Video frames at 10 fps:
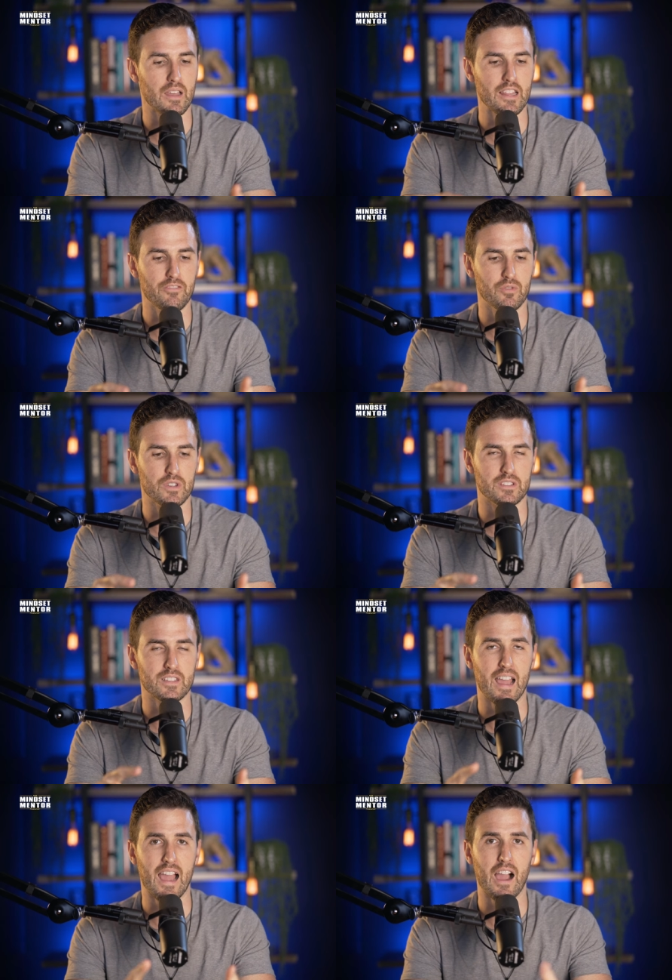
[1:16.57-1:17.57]
My life
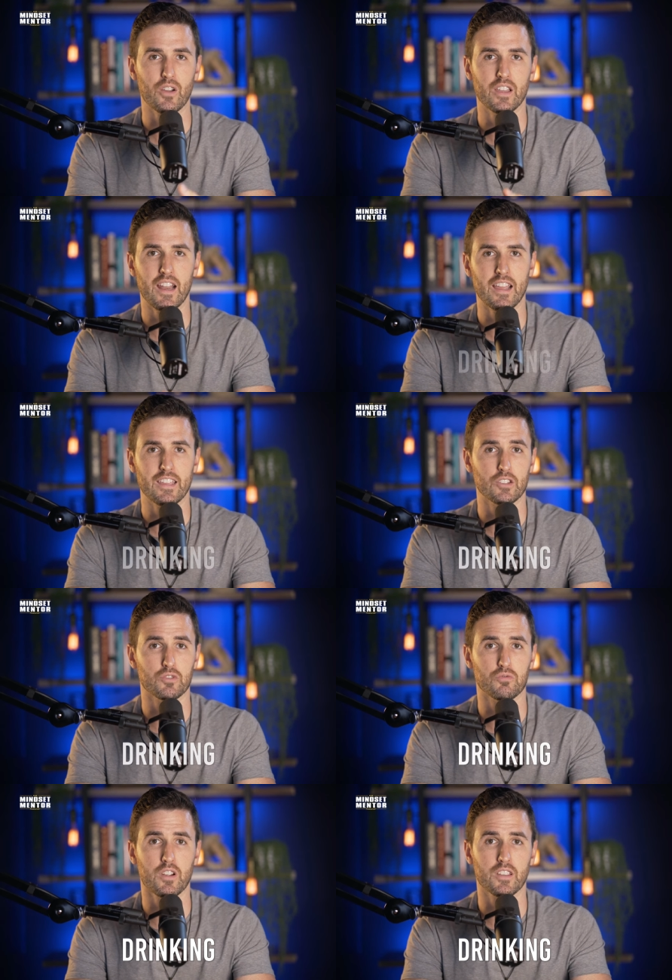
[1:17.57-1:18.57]
was how can I get
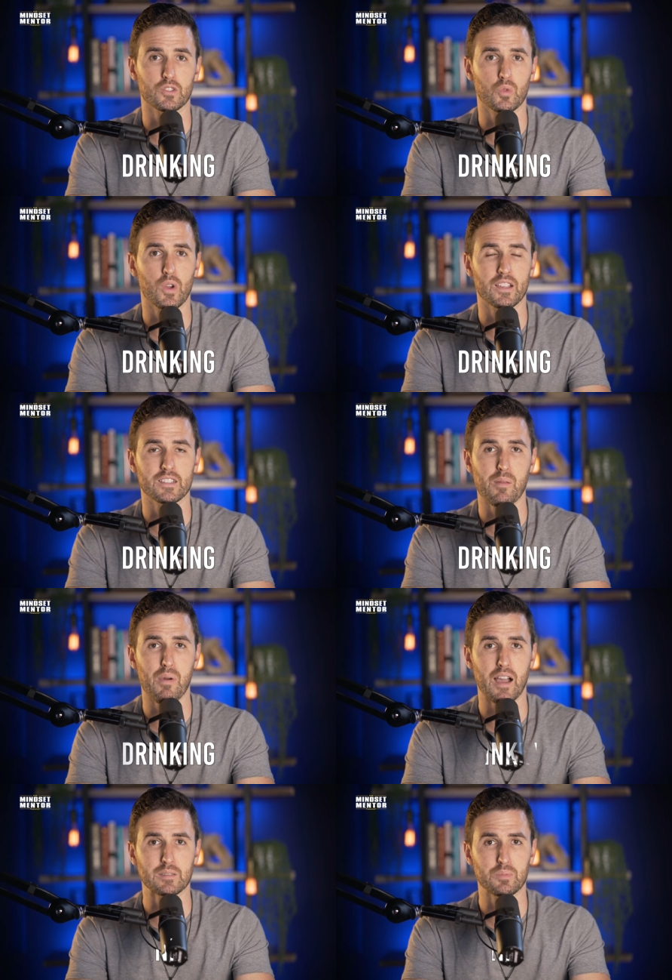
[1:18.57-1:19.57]
drunk as quick as I
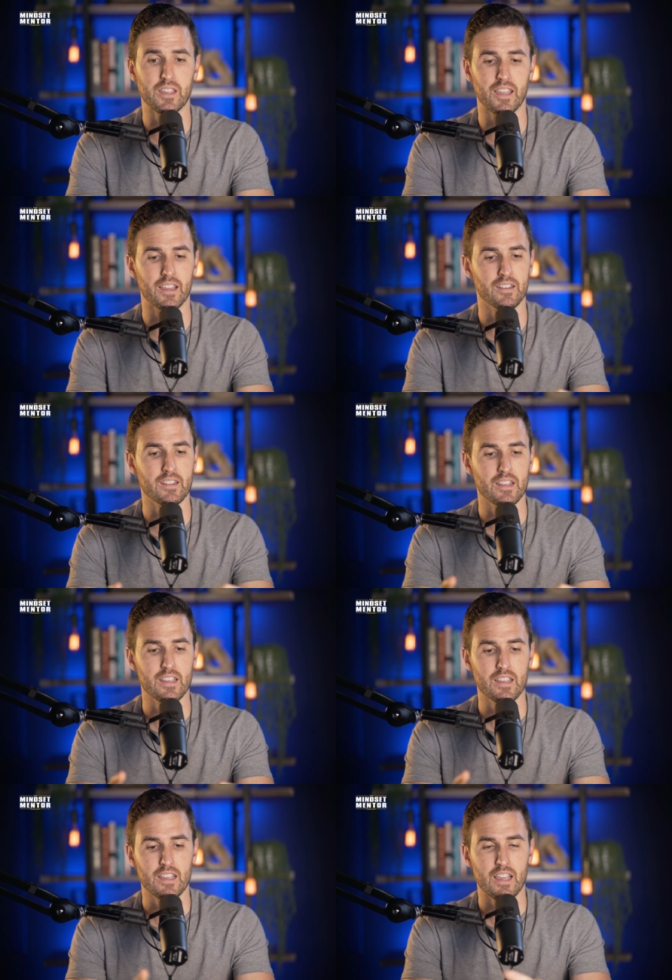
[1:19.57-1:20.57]
possibly can,
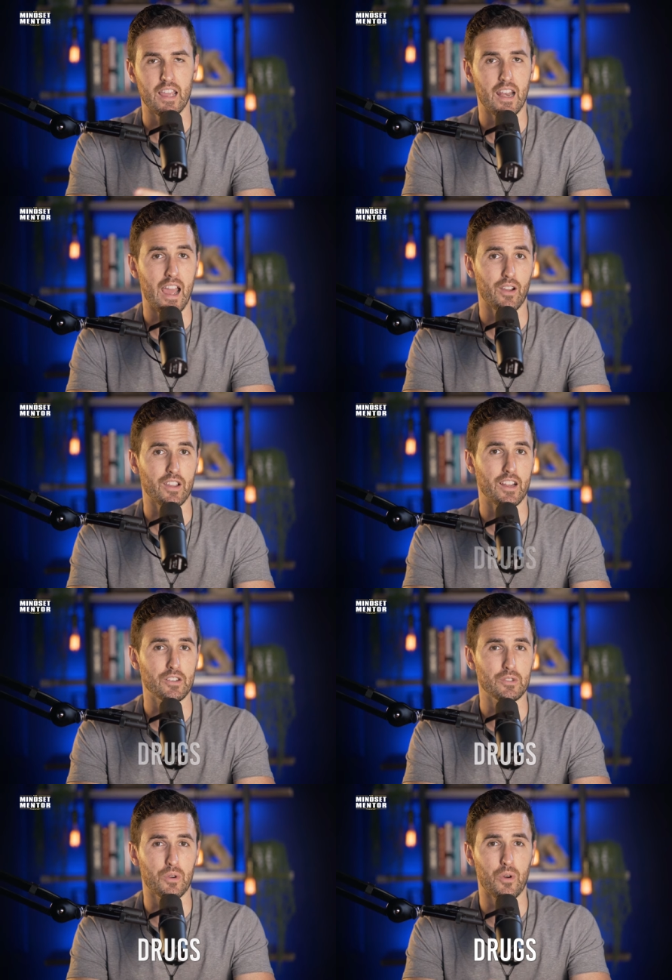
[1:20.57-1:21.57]
and how can I
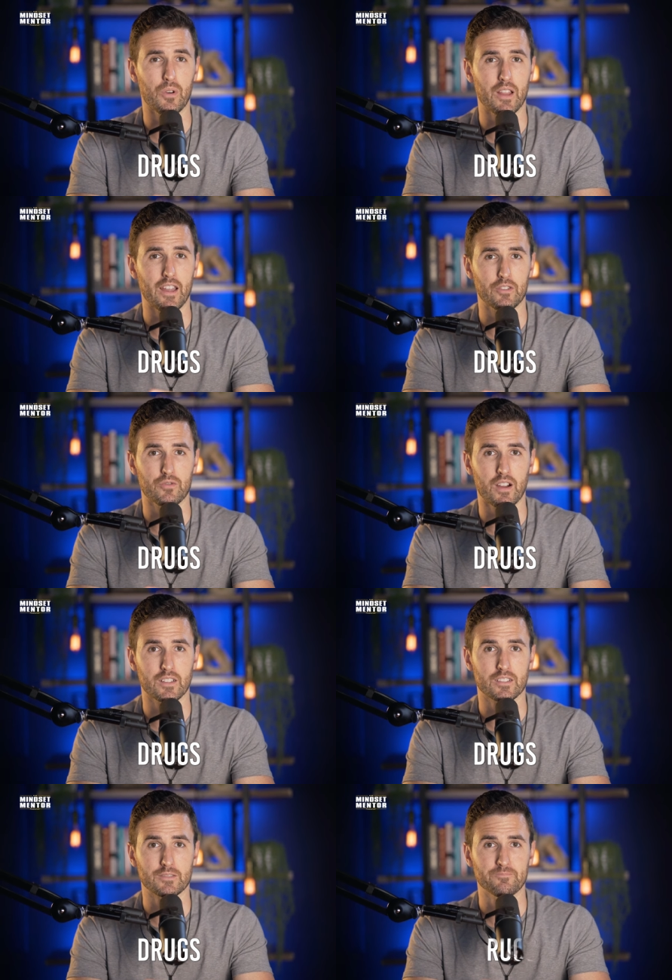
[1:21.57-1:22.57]
do a whole lot of
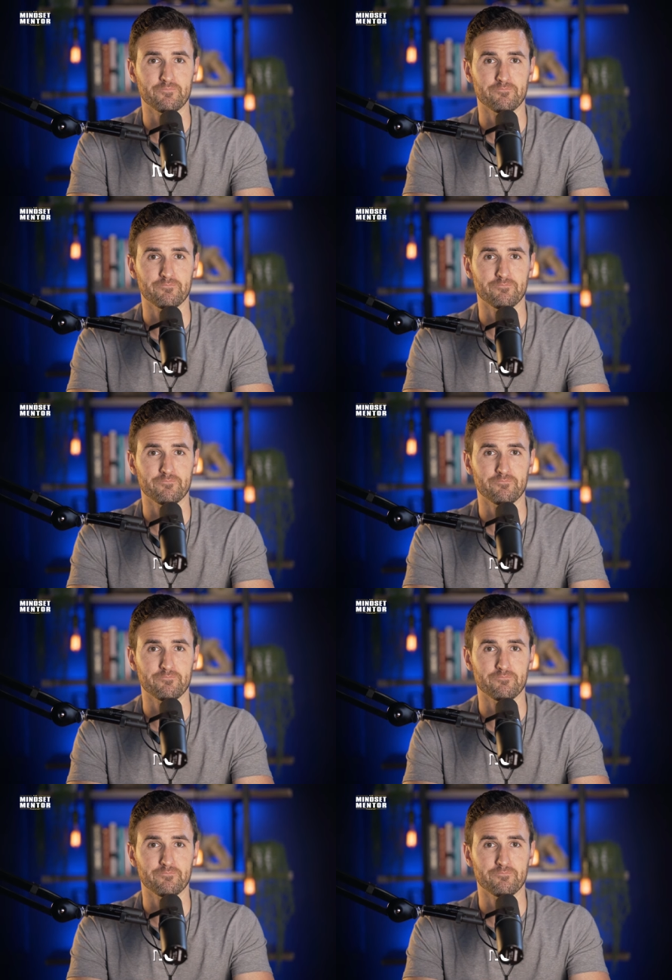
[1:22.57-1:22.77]
drugs,